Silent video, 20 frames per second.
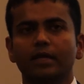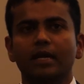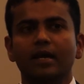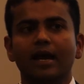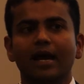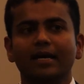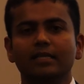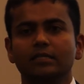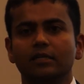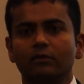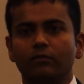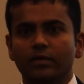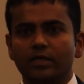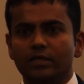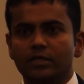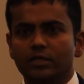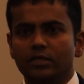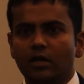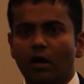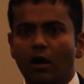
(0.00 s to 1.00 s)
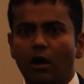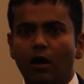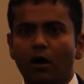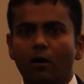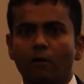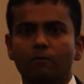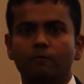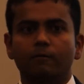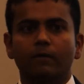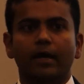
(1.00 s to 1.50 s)
consequences
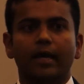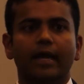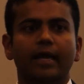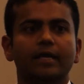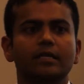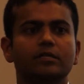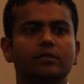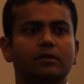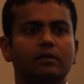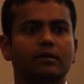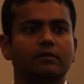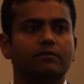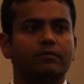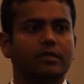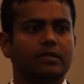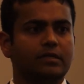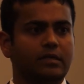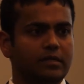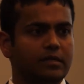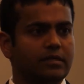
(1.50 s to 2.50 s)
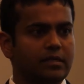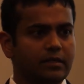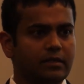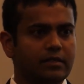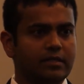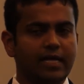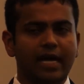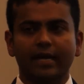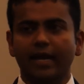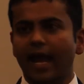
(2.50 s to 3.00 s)
of insulin
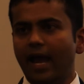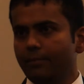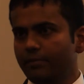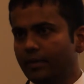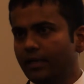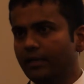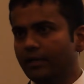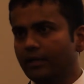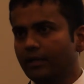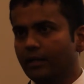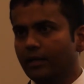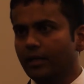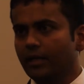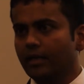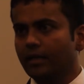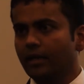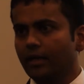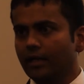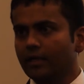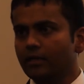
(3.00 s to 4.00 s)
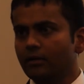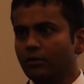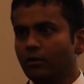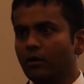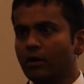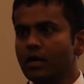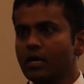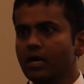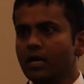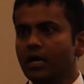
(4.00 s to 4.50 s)
resistance that's happening in
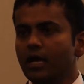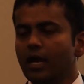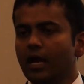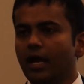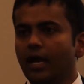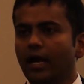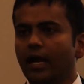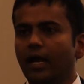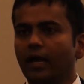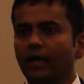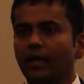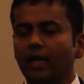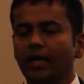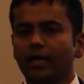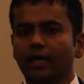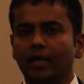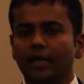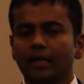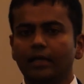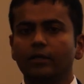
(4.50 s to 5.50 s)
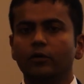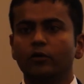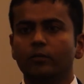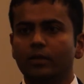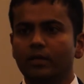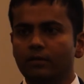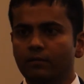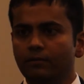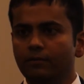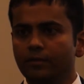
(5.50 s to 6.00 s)
a
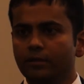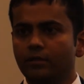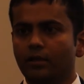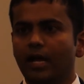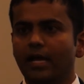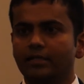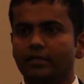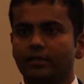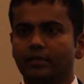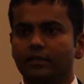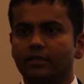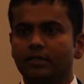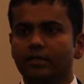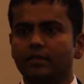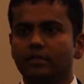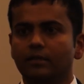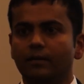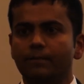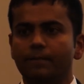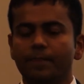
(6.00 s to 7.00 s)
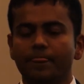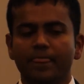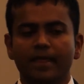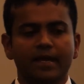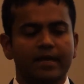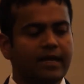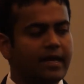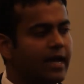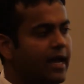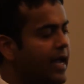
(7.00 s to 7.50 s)
human physiological system,
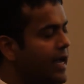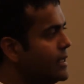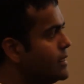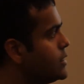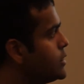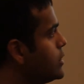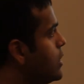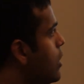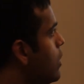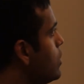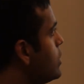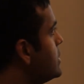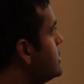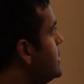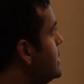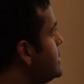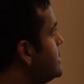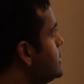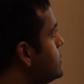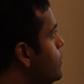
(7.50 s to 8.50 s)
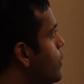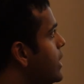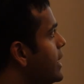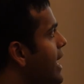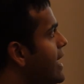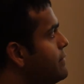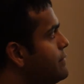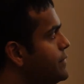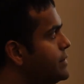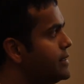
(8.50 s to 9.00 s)
and so this is what
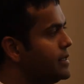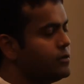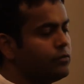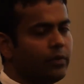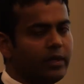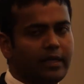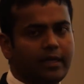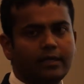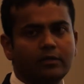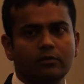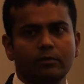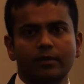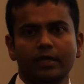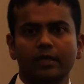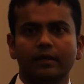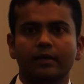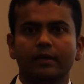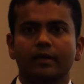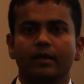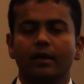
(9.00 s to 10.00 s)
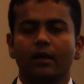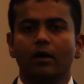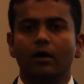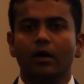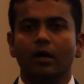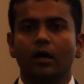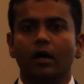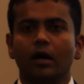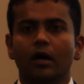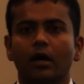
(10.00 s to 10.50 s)
emphasis we need to be
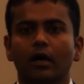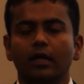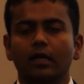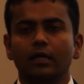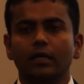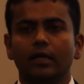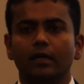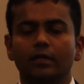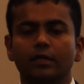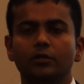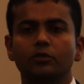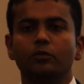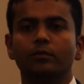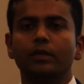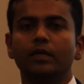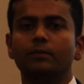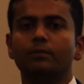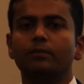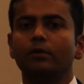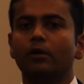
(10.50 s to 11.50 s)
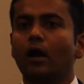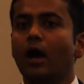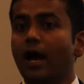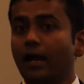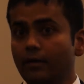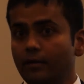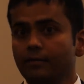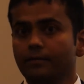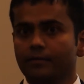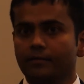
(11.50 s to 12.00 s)
put on.